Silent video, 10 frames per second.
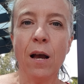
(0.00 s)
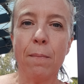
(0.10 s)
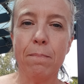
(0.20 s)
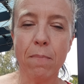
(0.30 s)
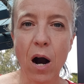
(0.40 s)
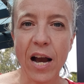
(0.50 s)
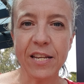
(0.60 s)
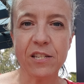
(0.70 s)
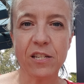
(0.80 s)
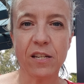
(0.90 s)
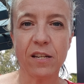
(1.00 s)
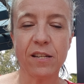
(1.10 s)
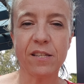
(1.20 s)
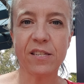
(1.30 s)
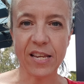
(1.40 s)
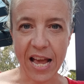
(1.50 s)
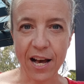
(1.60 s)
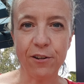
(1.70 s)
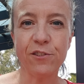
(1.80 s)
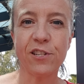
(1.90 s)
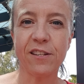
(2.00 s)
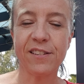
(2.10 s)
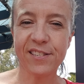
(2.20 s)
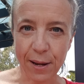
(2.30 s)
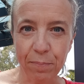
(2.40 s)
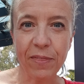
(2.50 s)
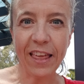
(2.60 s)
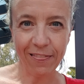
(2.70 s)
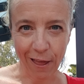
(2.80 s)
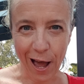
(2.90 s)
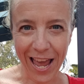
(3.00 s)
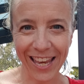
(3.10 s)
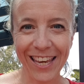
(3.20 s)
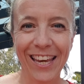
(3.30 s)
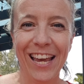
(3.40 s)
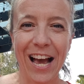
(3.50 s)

might sound something like,